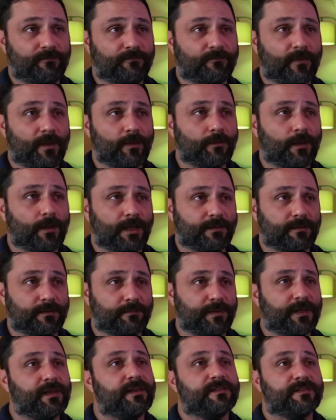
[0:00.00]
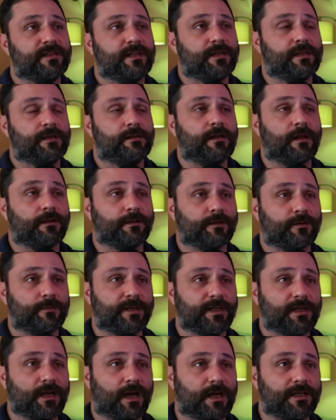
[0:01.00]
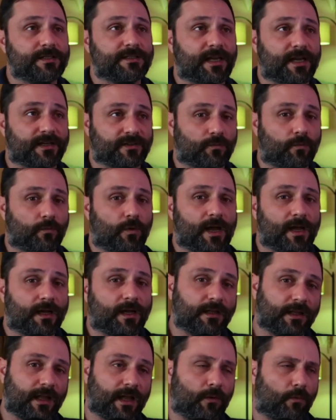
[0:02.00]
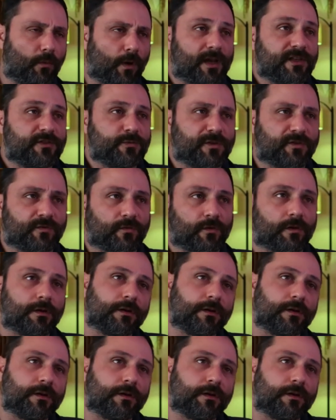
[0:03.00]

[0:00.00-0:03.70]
felt like the piece needed a little bit of context. Why a clown? Why does he wish for a